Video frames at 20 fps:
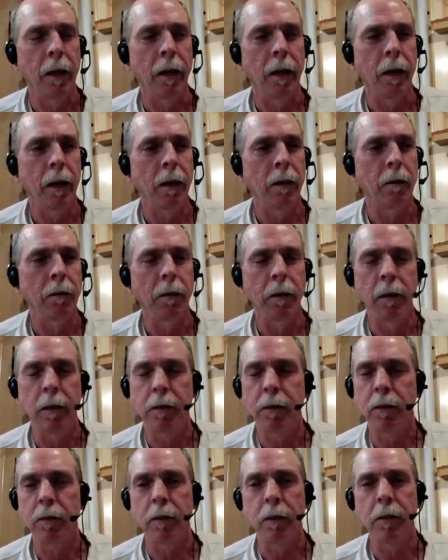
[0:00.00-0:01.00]
uh,
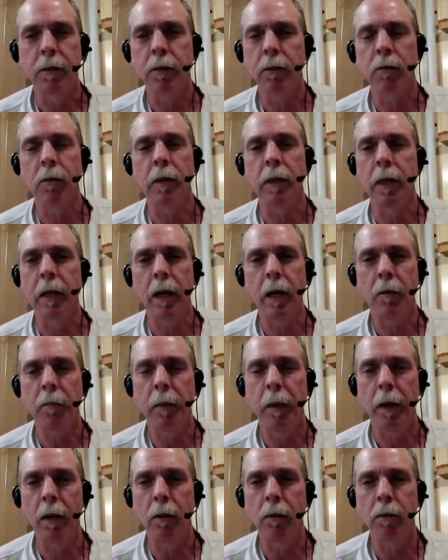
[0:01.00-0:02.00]
it's it's three
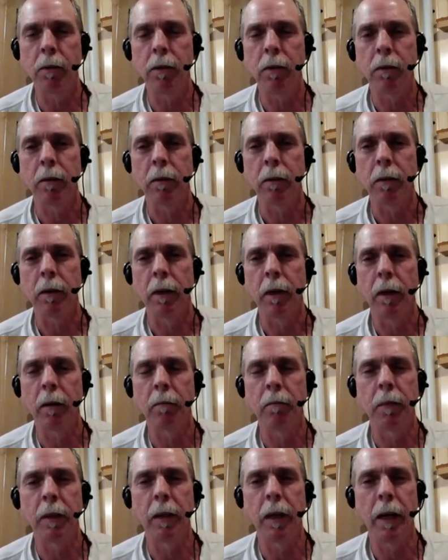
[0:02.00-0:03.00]
and a half pounds,
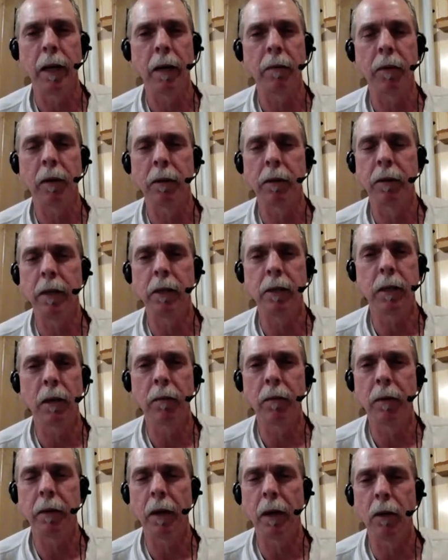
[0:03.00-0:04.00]
um, and I have a
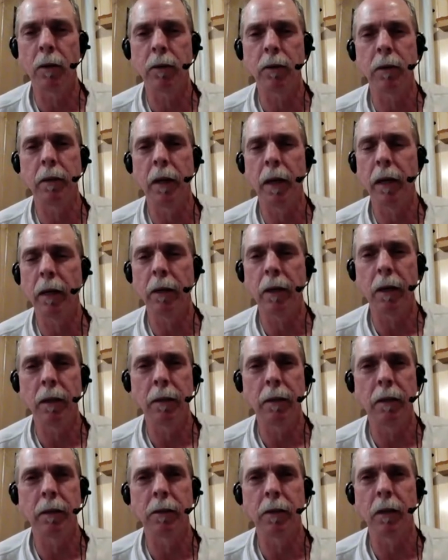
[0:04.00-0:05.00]
D7000
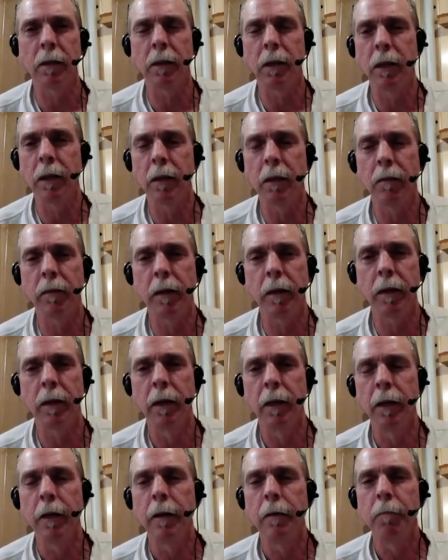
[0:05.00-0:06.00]
Nikon that's on the end
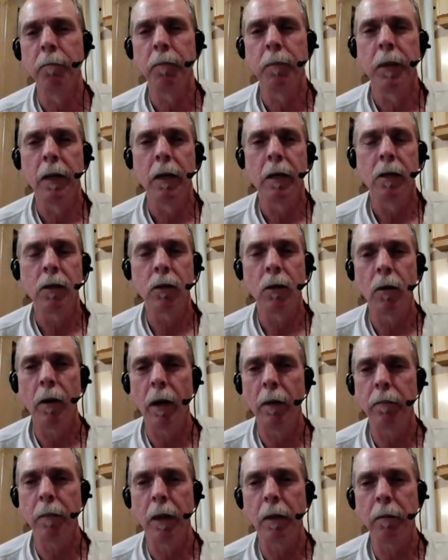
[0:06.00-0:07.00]
of it.
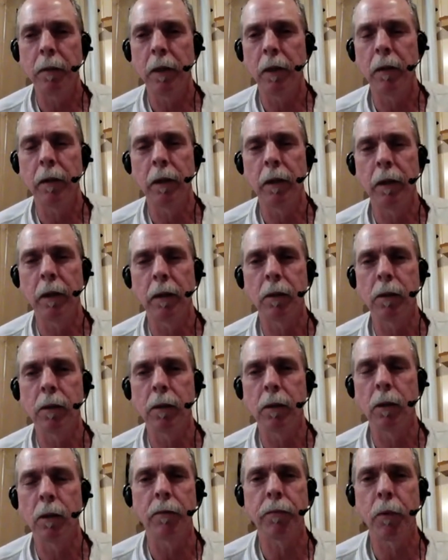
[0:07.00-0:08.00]
So I'm I'm
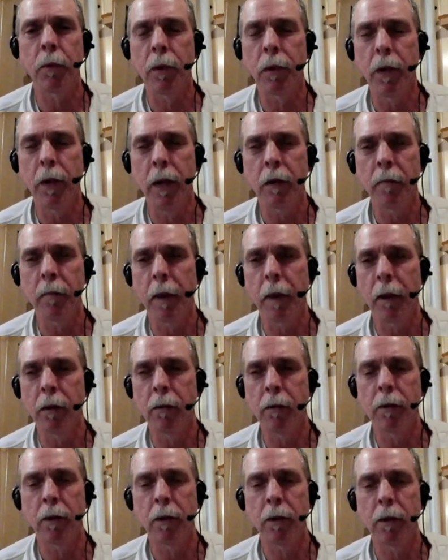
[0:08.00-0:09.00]
carrying close to four and a
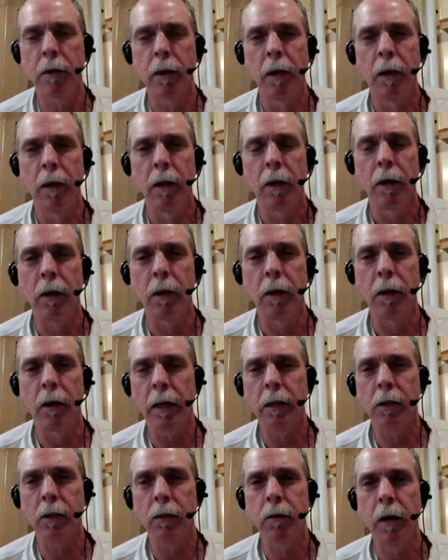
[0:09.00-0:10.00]
half pounds
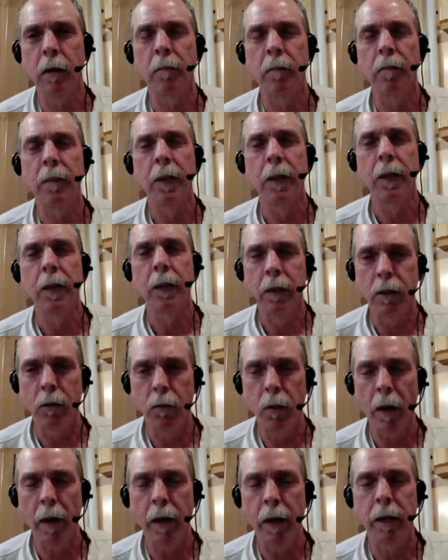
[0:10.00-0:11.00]
on a neck strap.
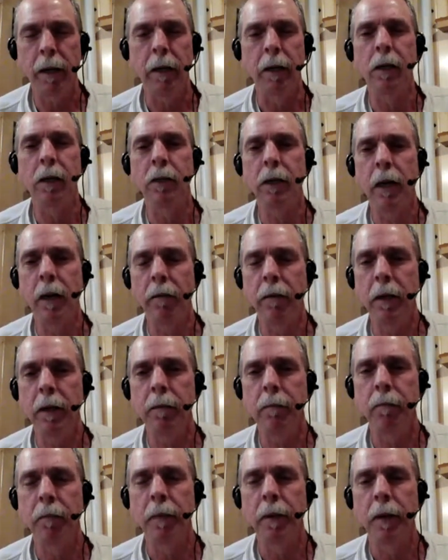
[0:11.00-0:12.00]
You're right, it is
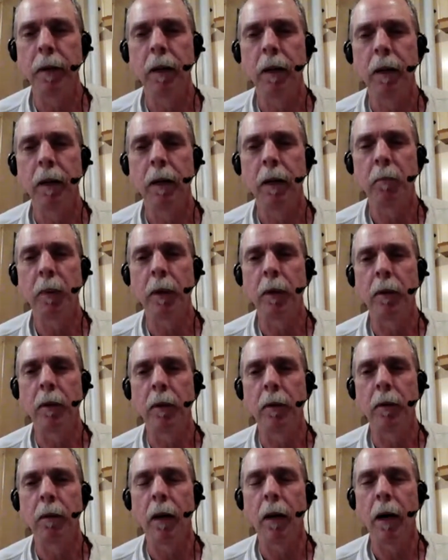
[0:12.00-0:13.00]
heavy,
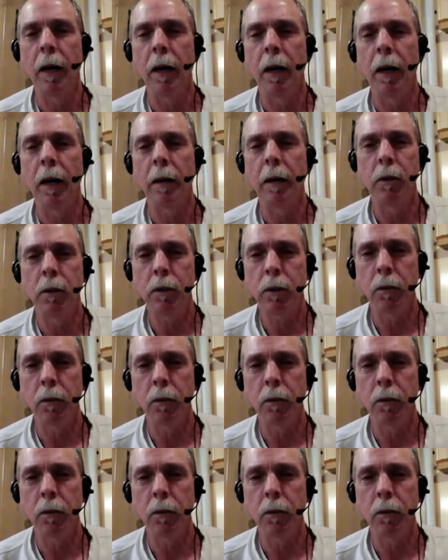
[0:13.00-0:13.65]
but I'm